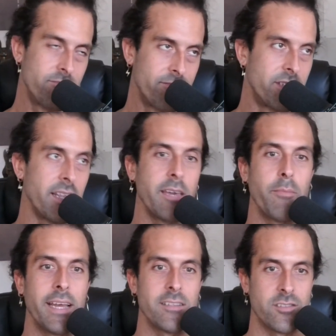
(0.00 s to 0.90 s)
delete
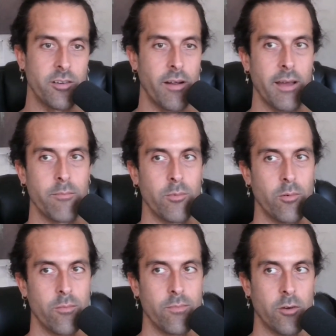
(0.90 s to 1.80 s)
my Instagram
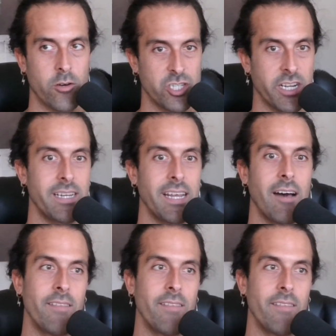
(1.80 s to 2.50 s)
or shut it down.